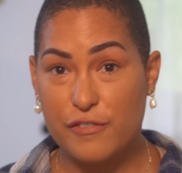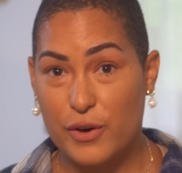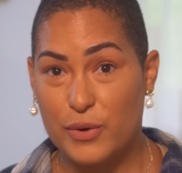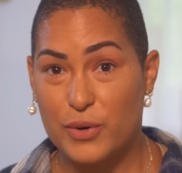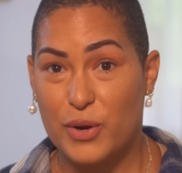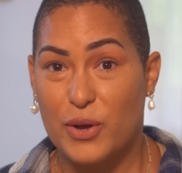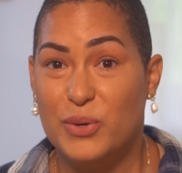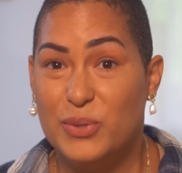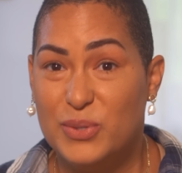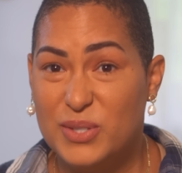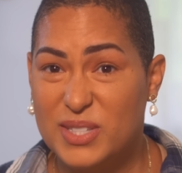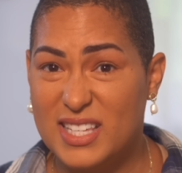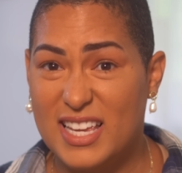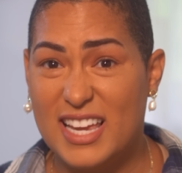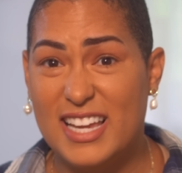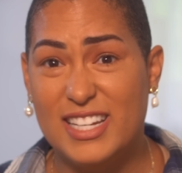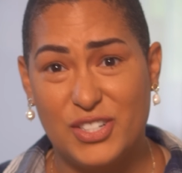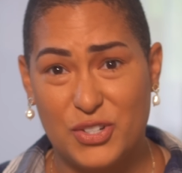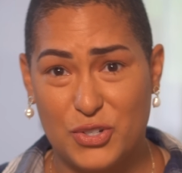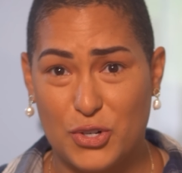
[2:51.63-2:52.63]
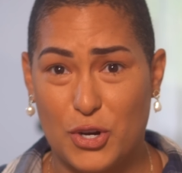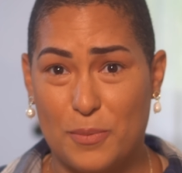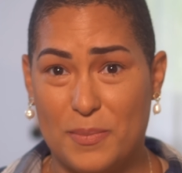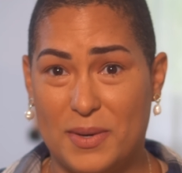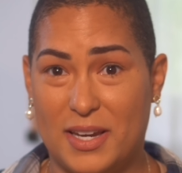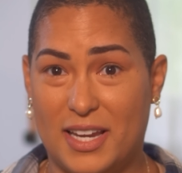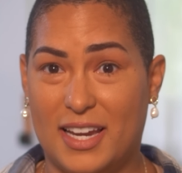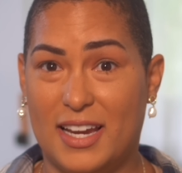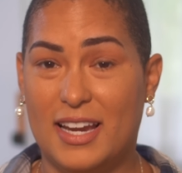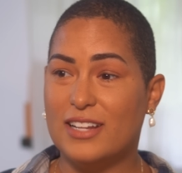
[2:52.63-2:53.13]
photos in
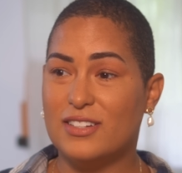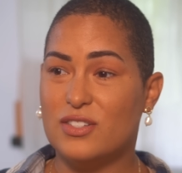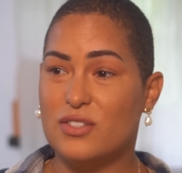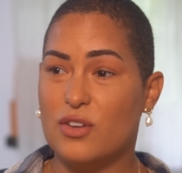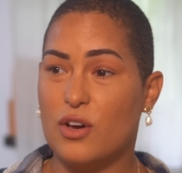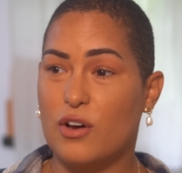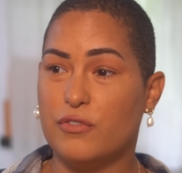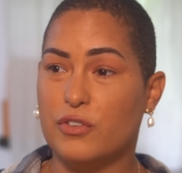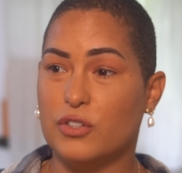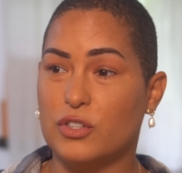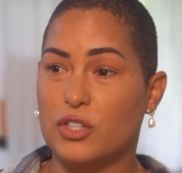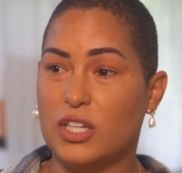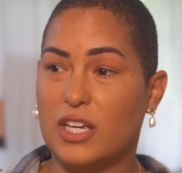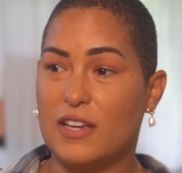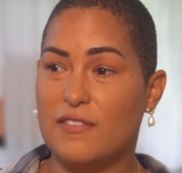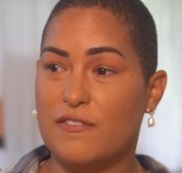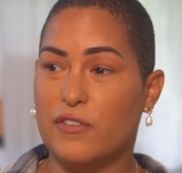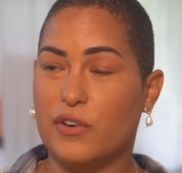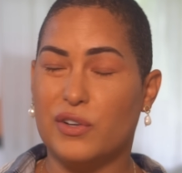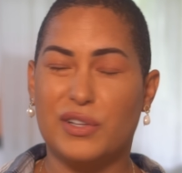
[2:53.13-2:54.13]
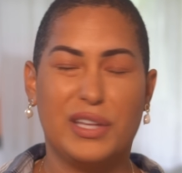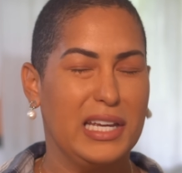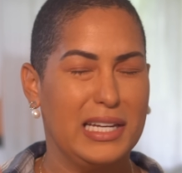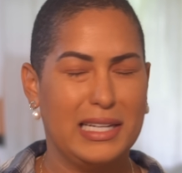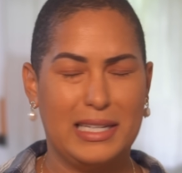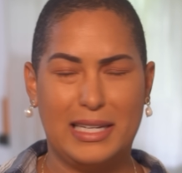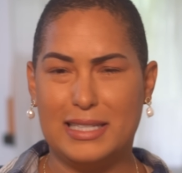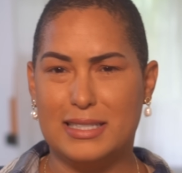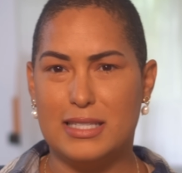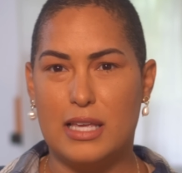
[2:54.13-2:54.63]
Germany. And so, if you're looking for like
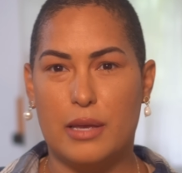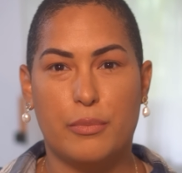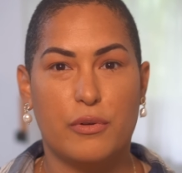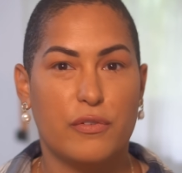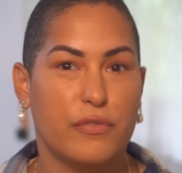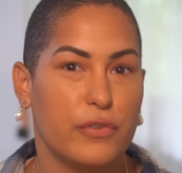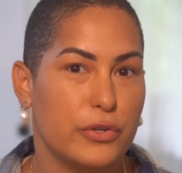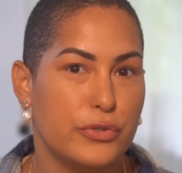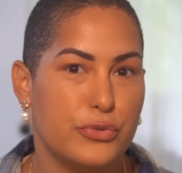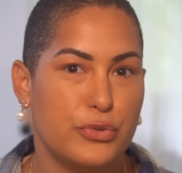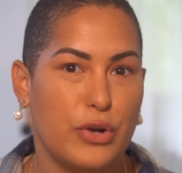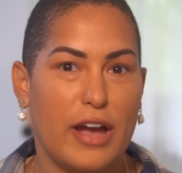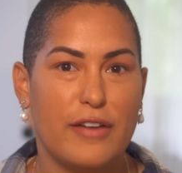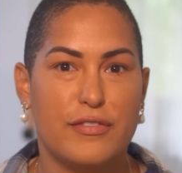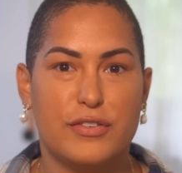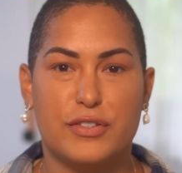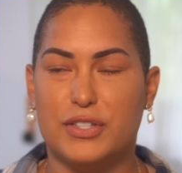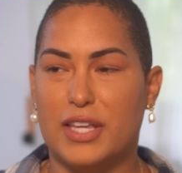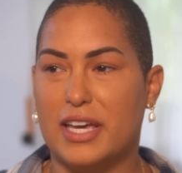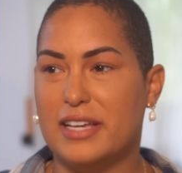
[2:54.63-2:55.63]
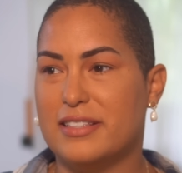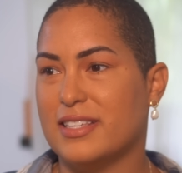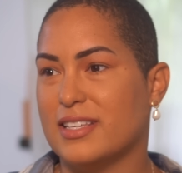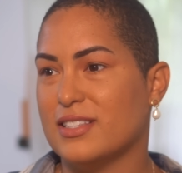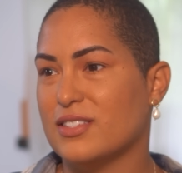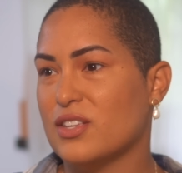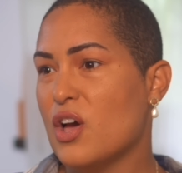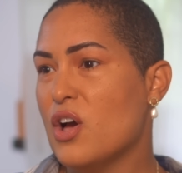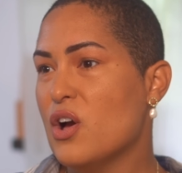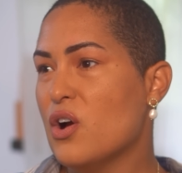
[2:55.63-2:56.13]
an example for a driver's
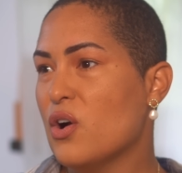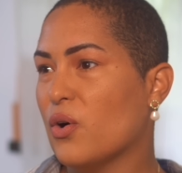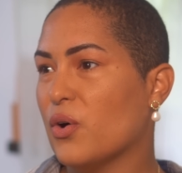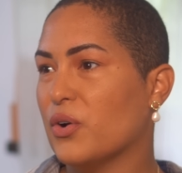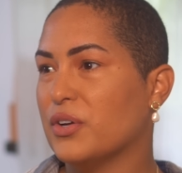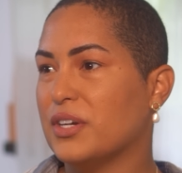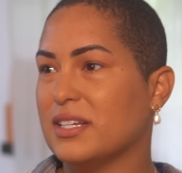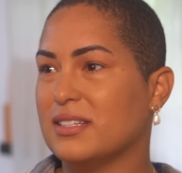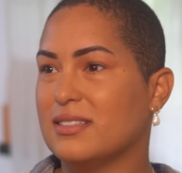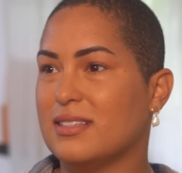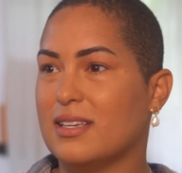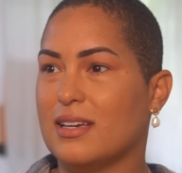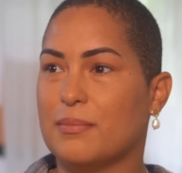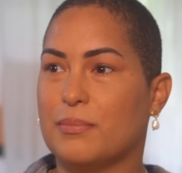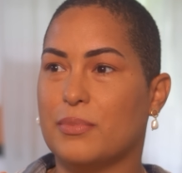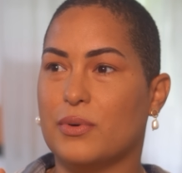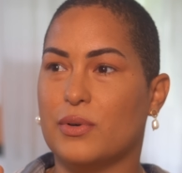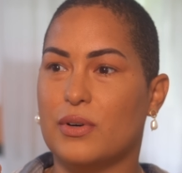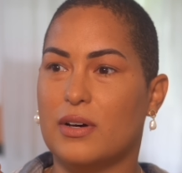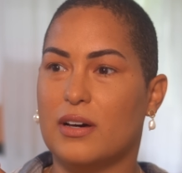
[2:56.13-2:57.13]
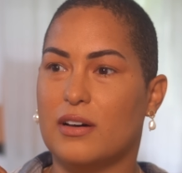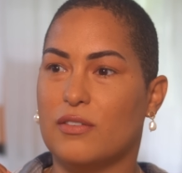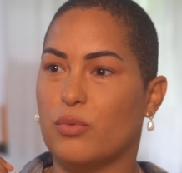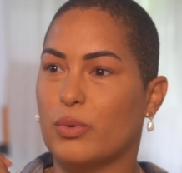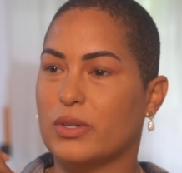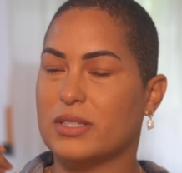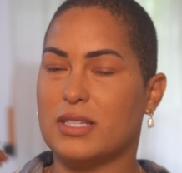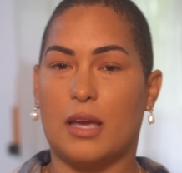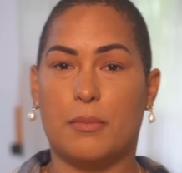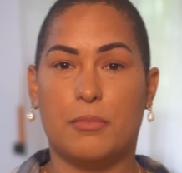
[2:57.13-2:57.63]
license or an example of
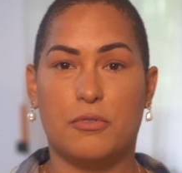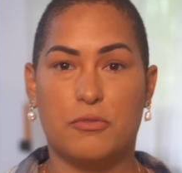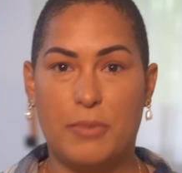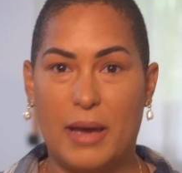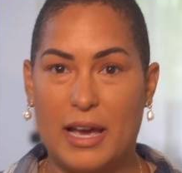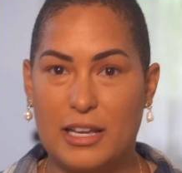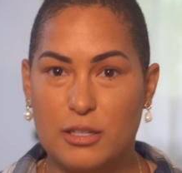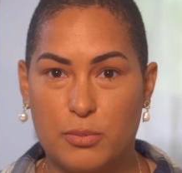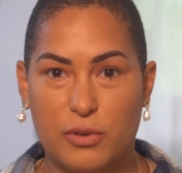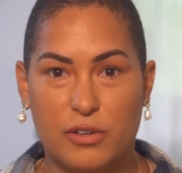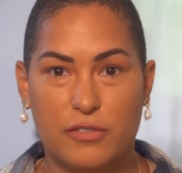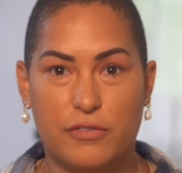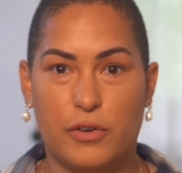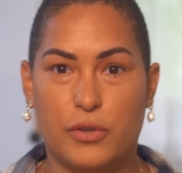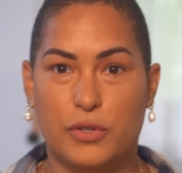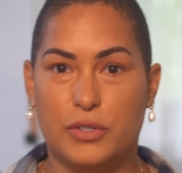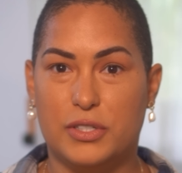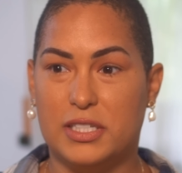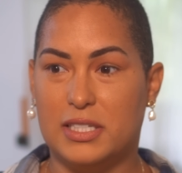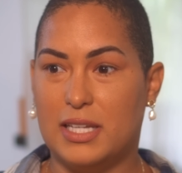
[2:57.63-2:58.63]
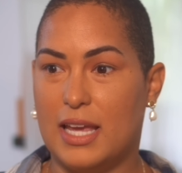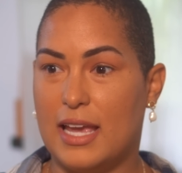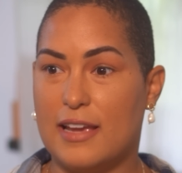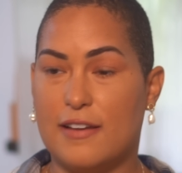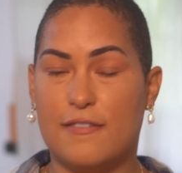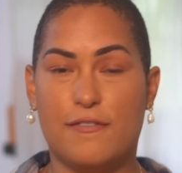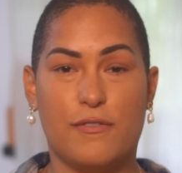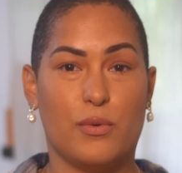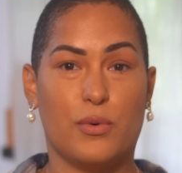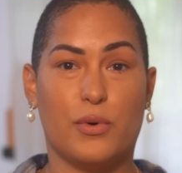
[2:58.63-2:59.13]
what type of passport photo to
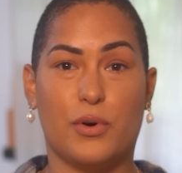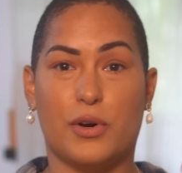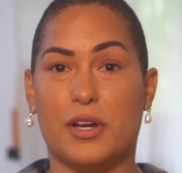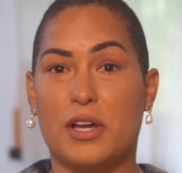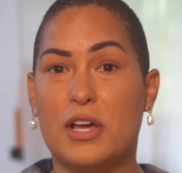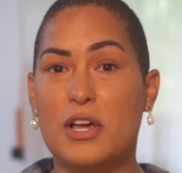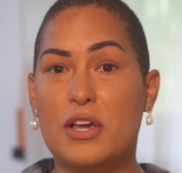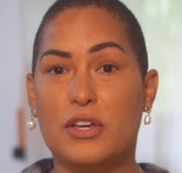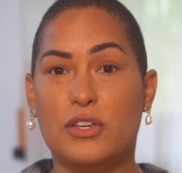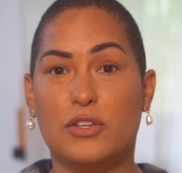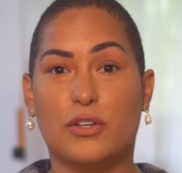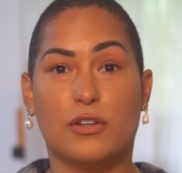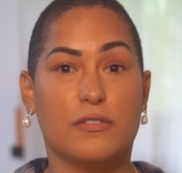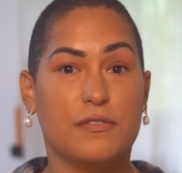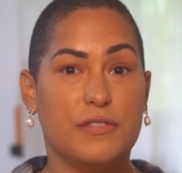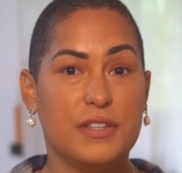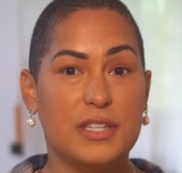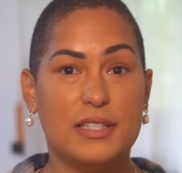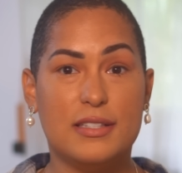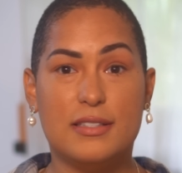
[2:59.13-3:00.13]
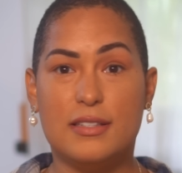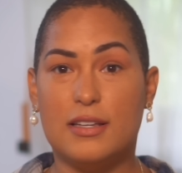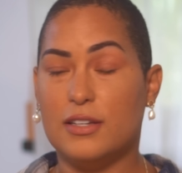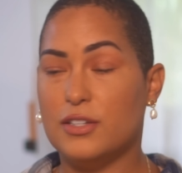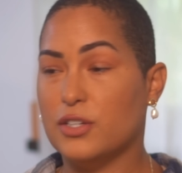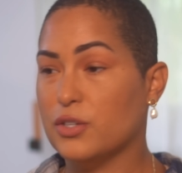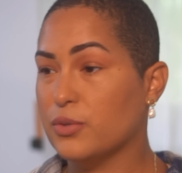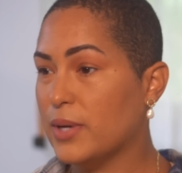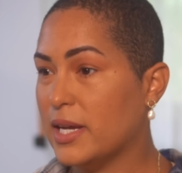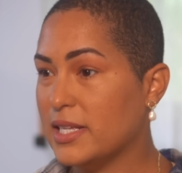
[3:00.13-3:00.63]
take for your visa,
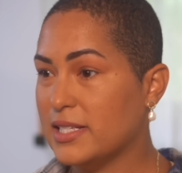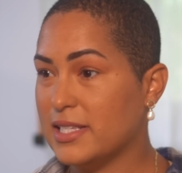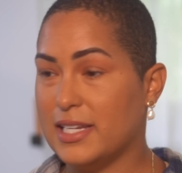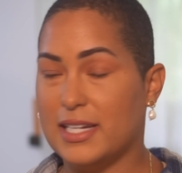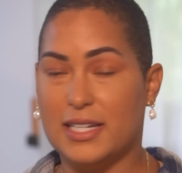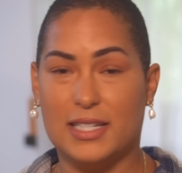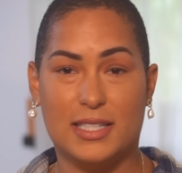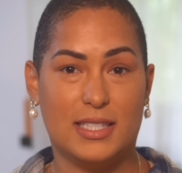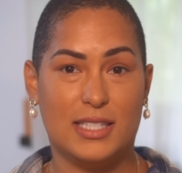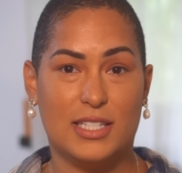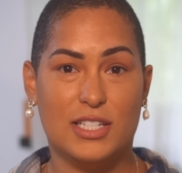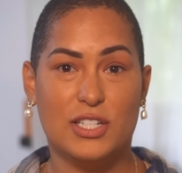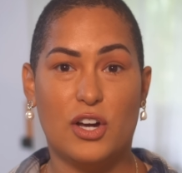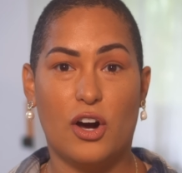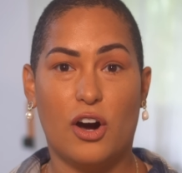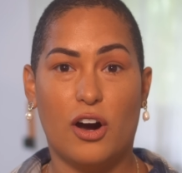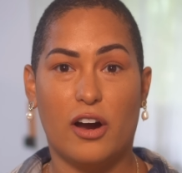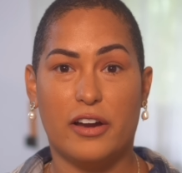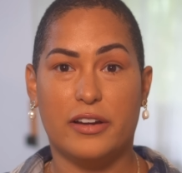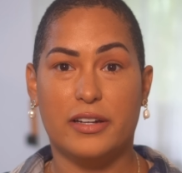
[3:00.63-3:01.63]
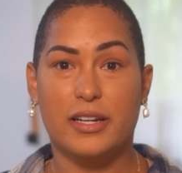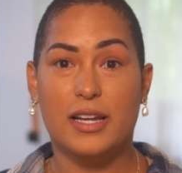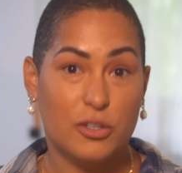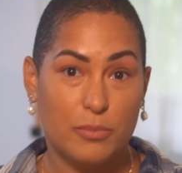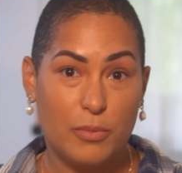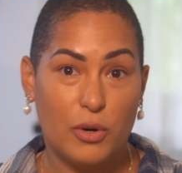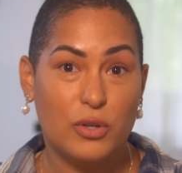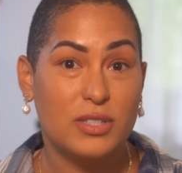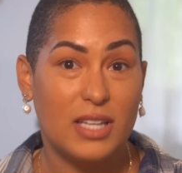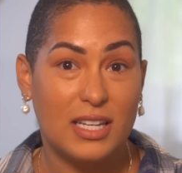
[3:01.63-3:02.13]
your residency card, you're
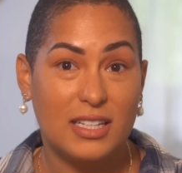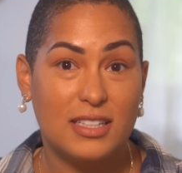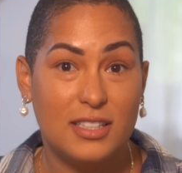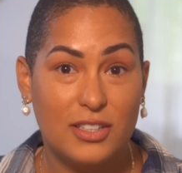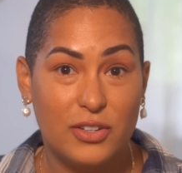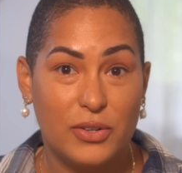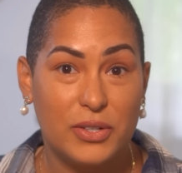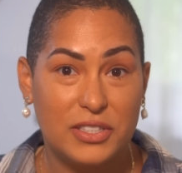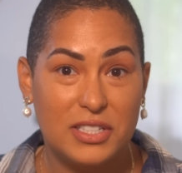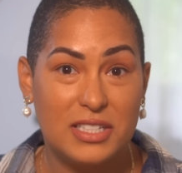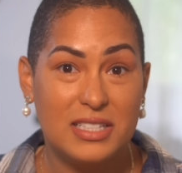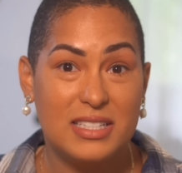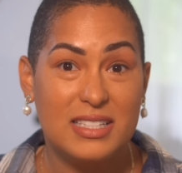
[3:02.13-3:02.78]
most likely going to